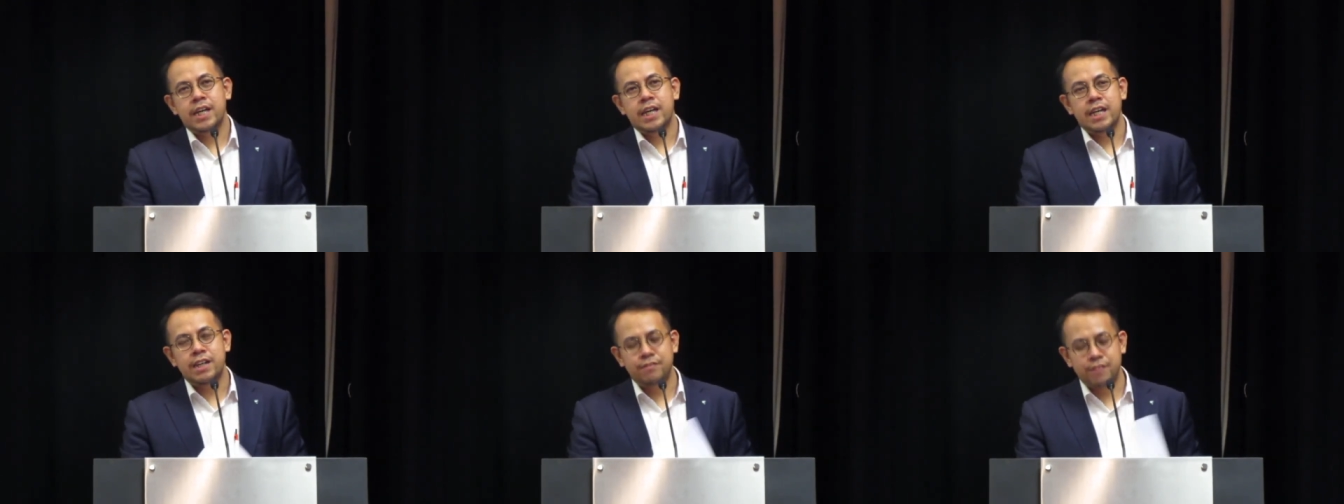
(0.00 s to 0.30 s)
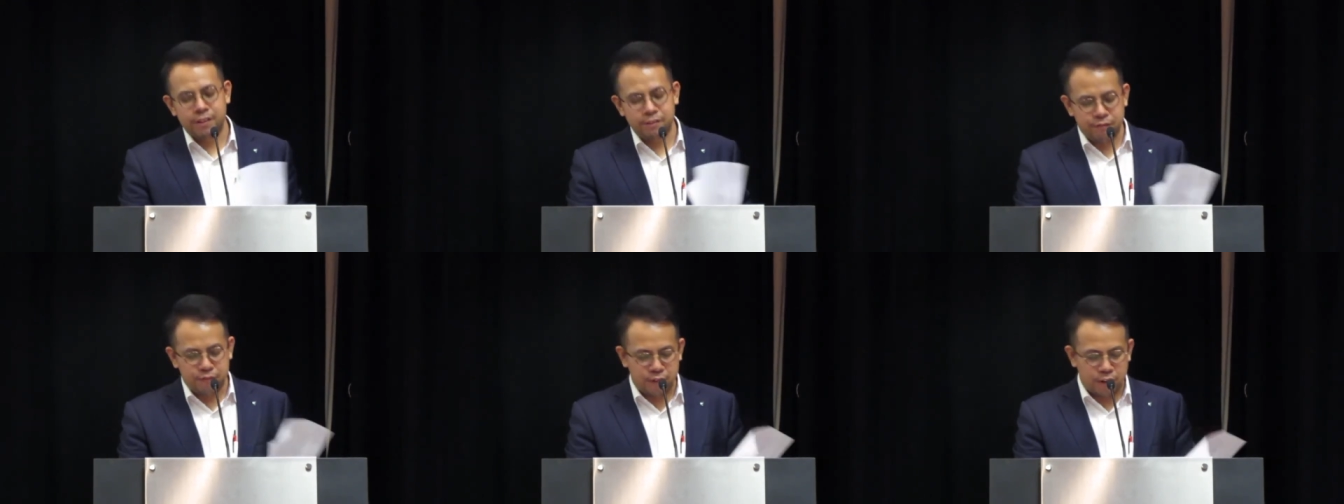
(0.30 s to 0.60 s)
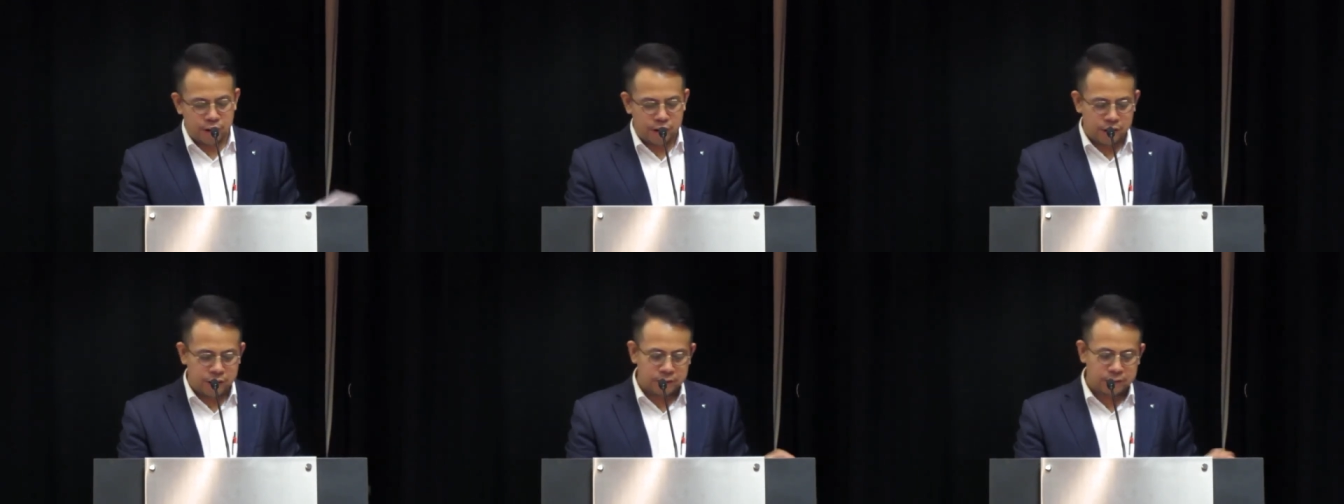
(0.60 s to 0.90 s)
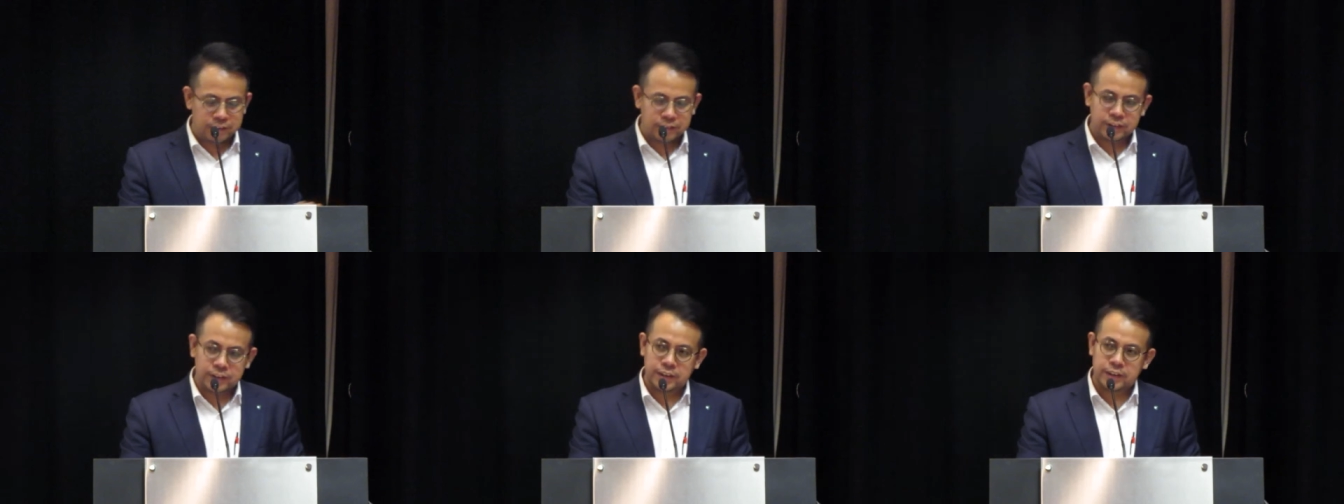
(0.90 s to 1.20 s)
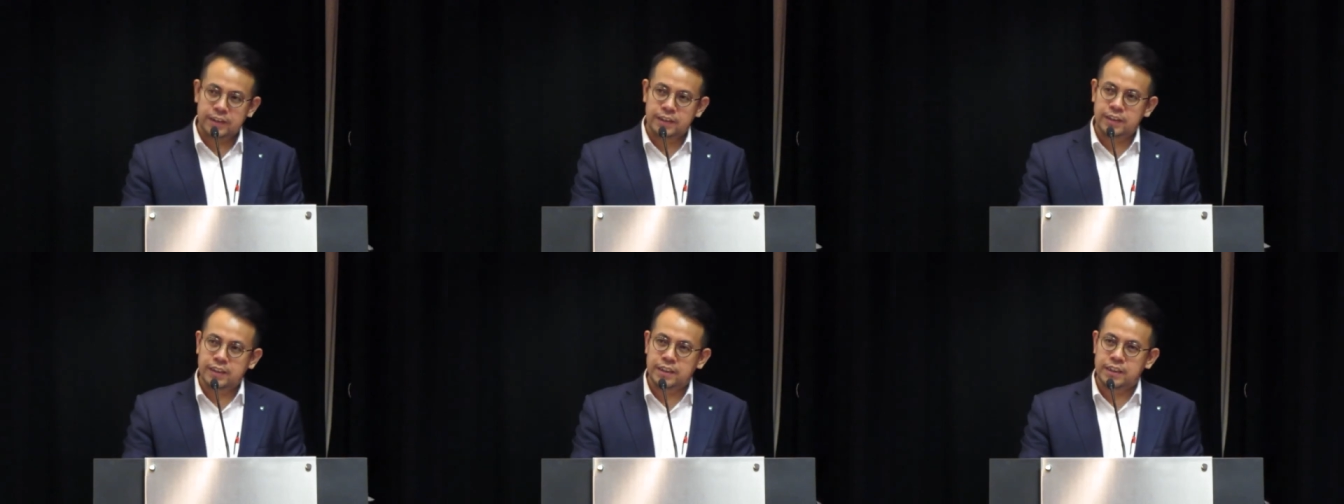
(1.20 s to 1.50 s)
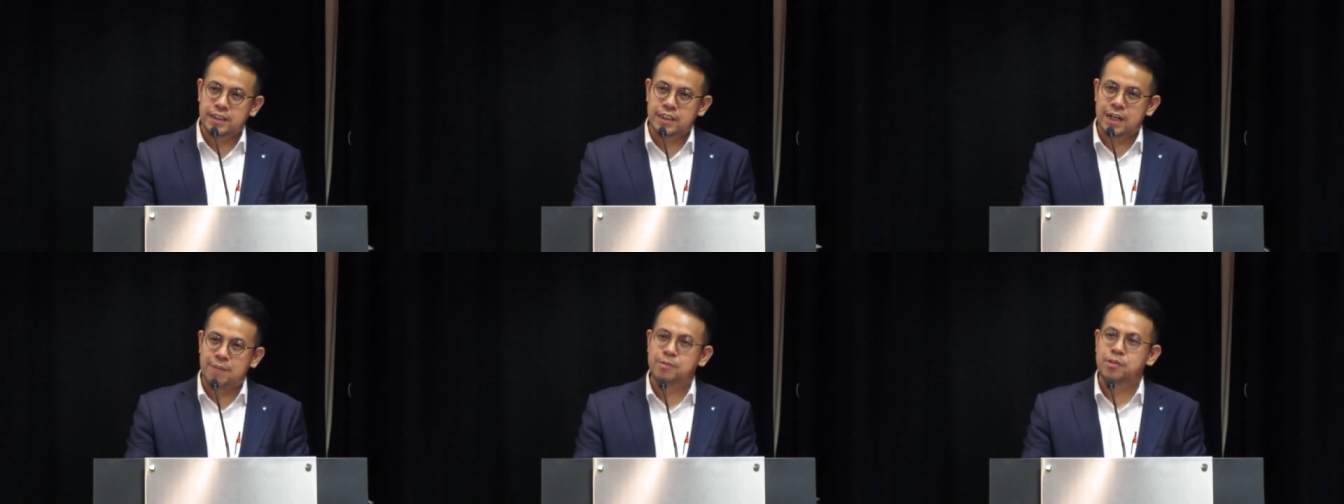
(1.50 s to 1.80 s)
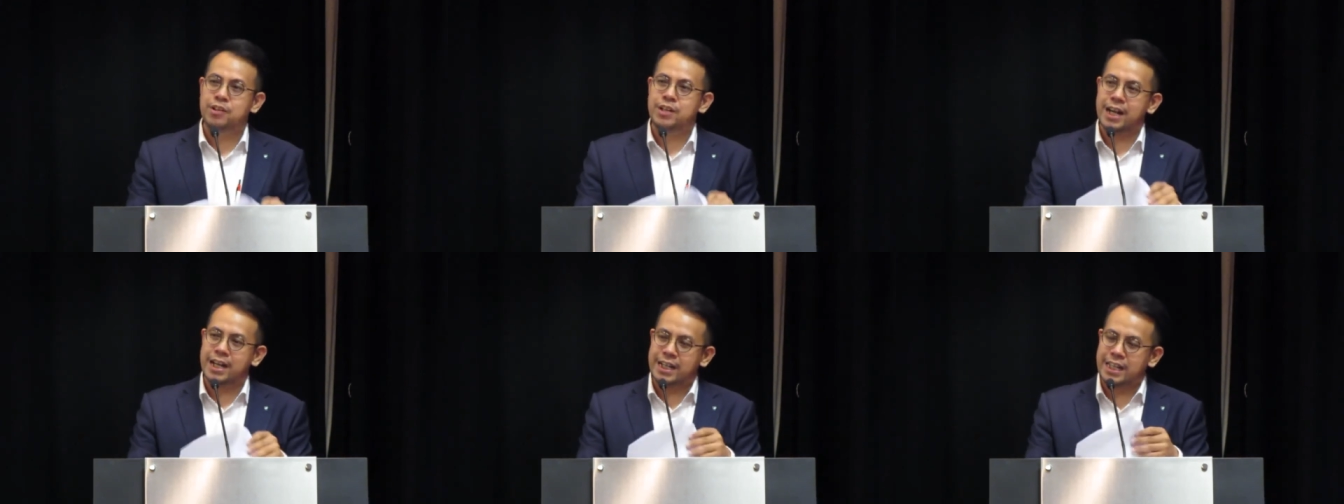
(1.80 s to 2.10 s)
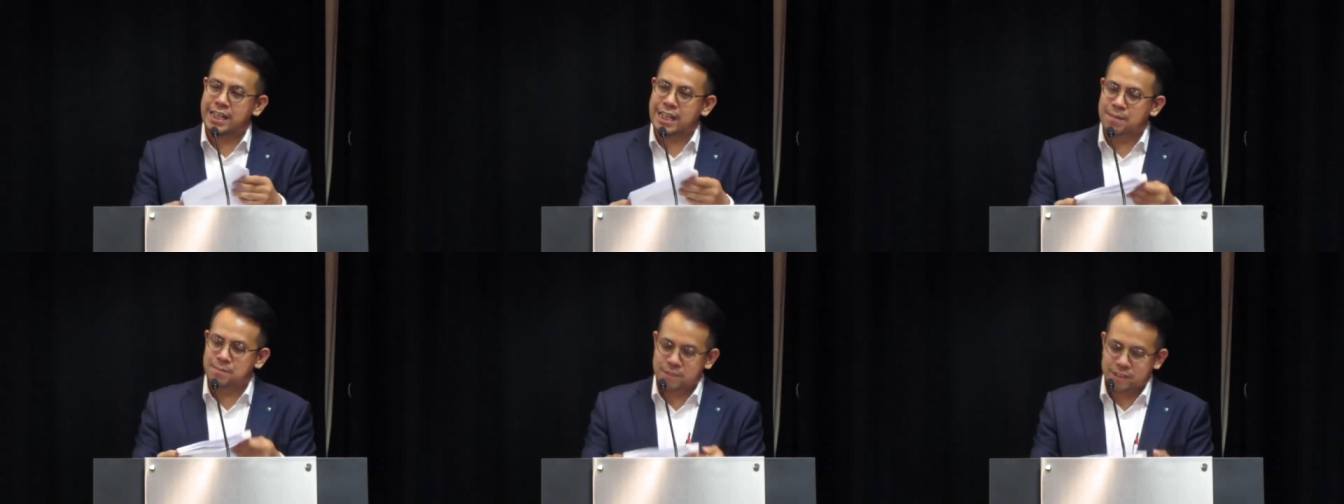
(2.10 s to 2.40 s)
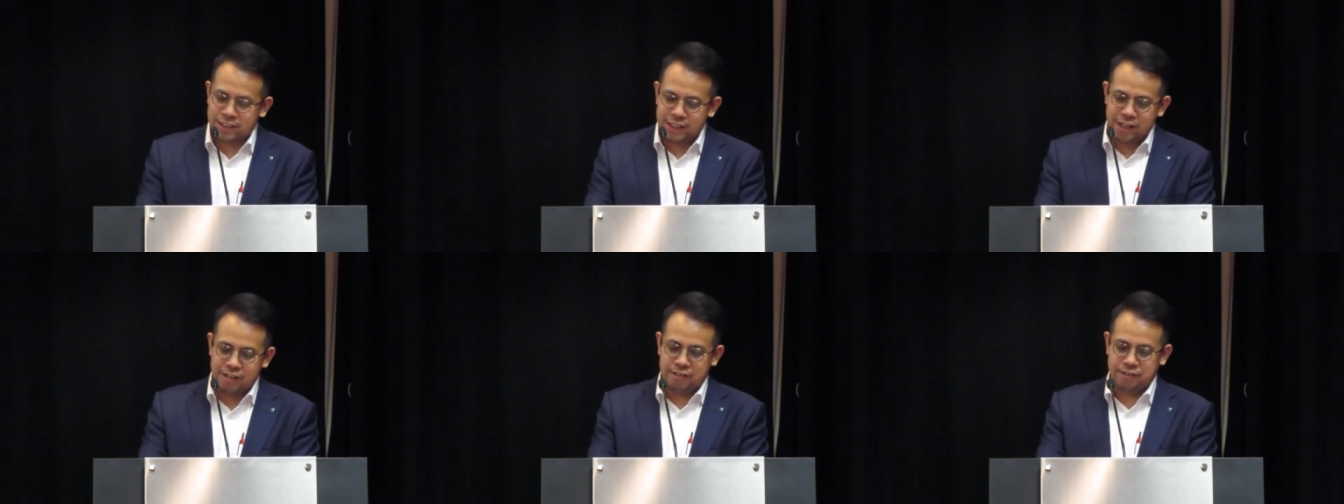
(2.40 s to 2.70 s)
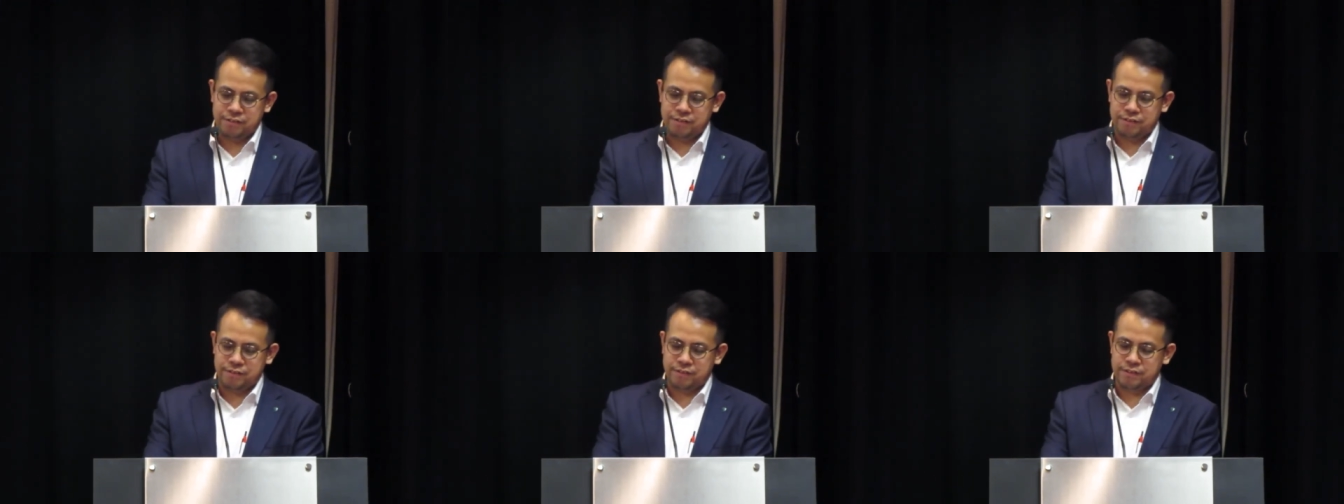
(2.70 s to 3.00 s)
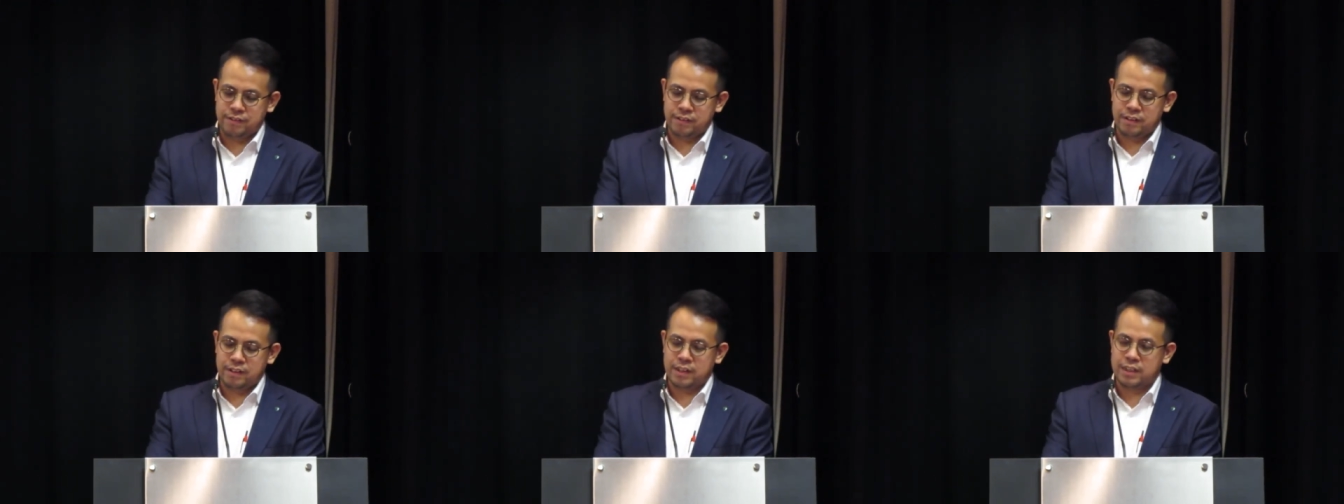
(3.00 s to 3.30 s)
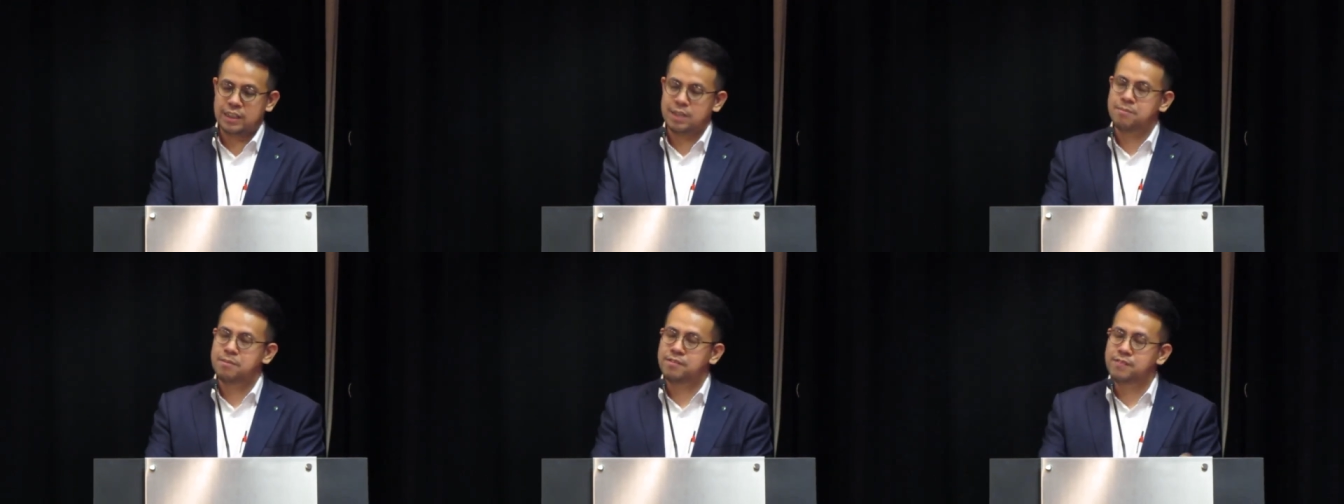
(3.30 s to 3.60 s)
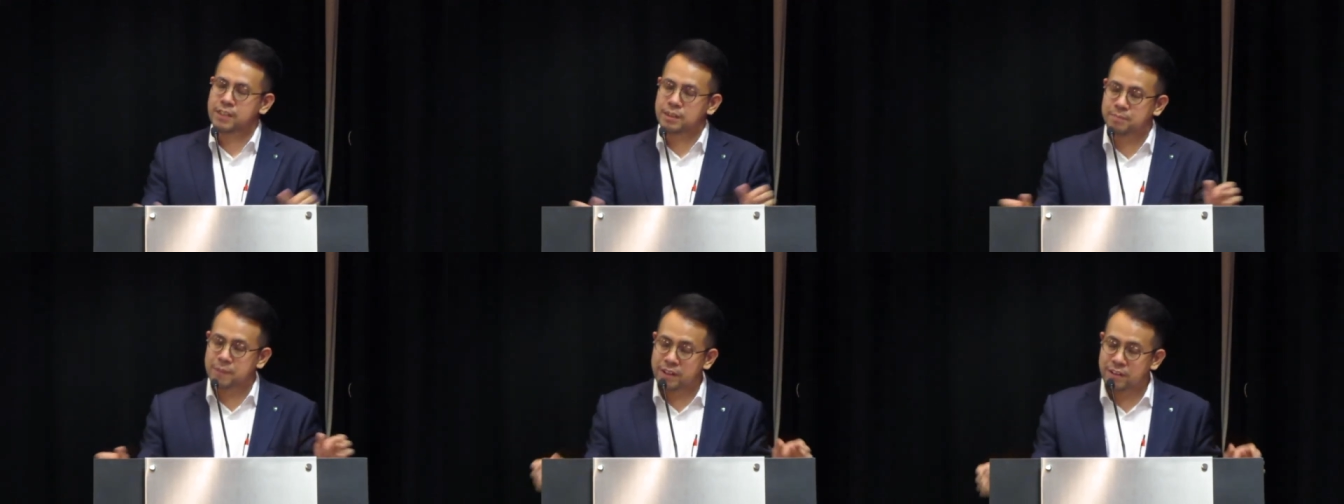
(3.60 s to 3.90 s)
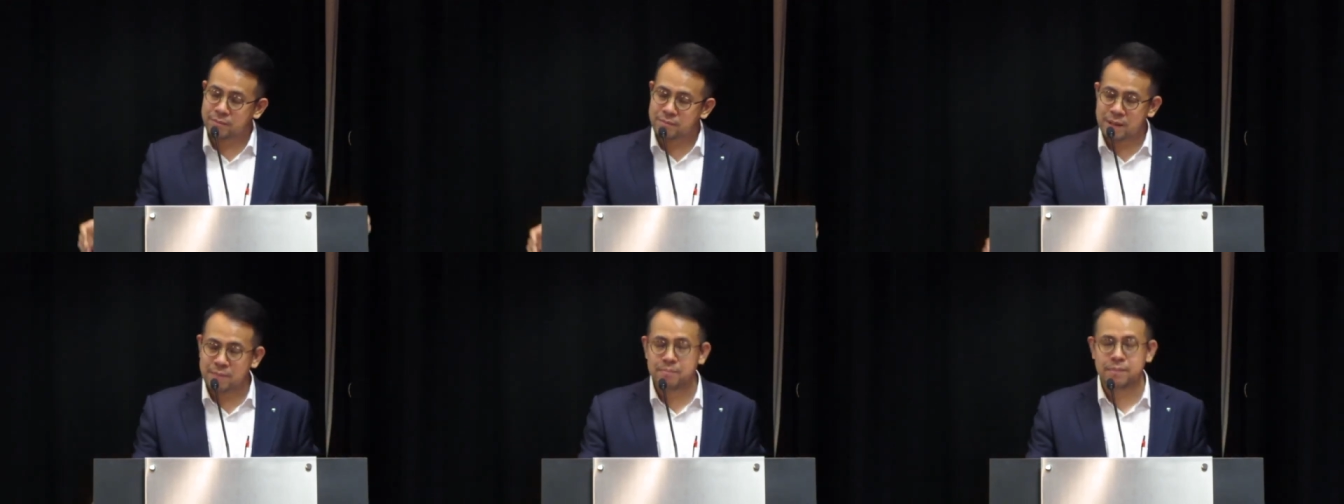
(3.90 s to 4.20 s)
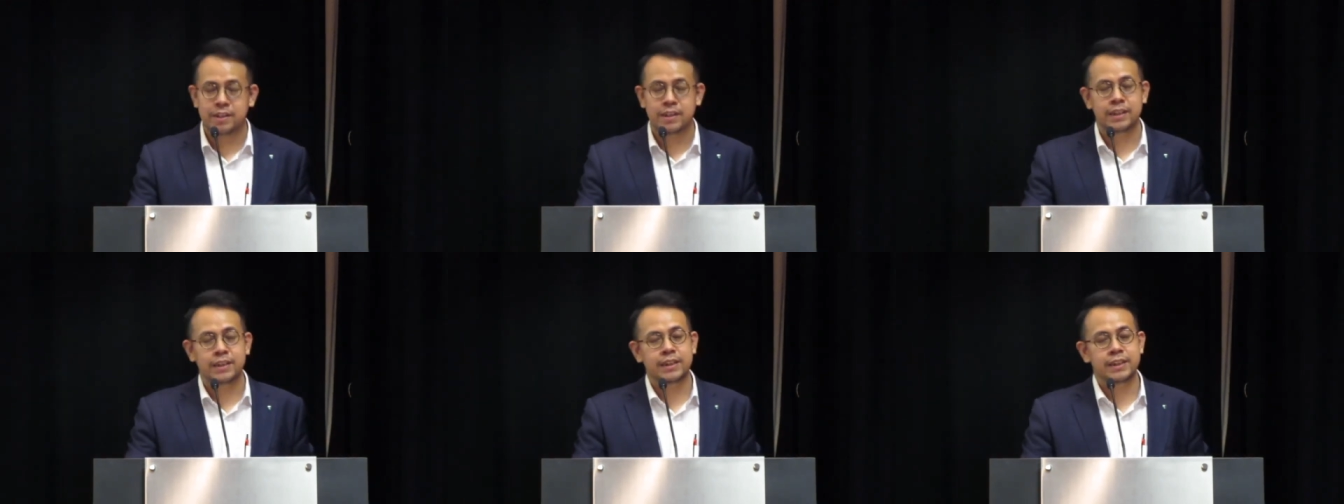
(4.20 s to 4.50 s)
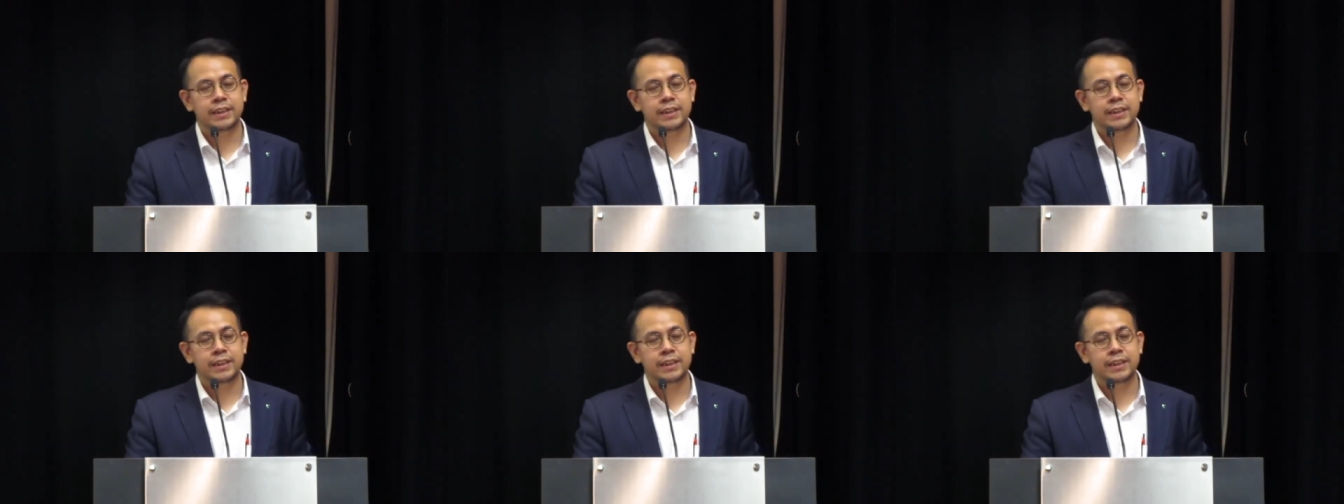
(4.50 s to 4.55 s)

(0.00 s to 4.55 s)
Even for Abdul Ghani himself, some of us may remember,